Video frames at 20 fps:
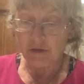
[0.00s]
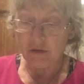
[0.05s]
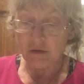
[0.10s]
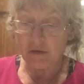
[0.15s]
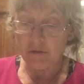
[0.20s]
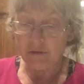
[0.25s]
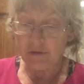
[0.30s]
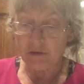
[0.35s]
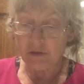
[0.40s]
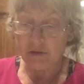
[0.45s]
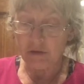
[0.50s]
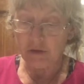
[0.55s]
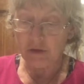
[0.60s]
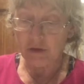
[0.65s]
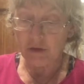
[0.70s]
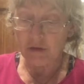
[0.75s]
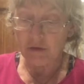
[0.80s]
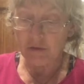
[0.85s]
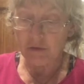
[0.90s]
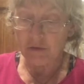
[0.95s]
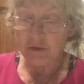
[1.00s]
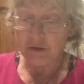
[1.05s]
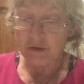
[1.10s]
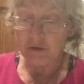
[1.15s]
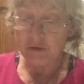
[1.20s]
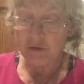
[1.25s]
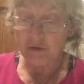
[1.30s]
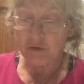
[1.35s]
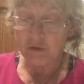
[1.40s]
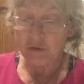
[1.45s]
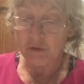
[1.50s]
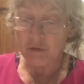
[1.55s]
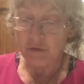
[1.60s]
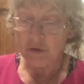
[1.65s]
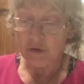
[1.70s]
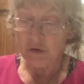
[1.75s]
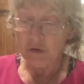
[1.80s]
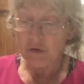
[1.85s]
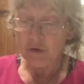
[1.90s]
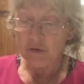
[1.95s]
of the 3rd, 22,
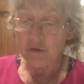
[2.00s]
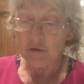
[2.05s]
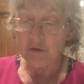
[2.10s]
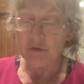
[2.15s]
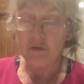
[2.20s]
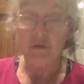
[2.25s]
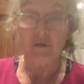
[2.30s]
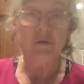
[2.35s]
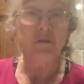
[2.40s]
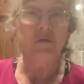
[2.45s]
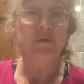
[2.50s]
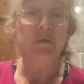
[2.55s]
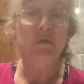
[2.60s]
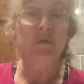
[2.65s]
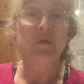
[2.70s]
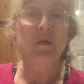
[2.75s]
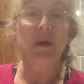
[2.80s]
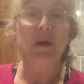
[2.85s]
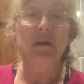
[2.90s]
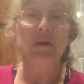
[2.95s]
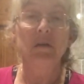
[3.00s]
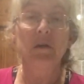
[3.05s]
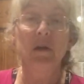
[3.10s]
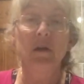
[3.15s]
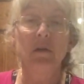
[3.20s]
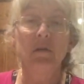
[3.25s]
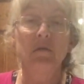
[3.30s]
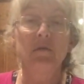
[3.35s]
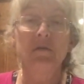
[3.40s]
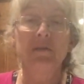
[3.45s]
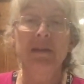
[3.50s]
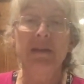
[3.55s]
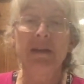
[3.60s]
cause of fall unknown.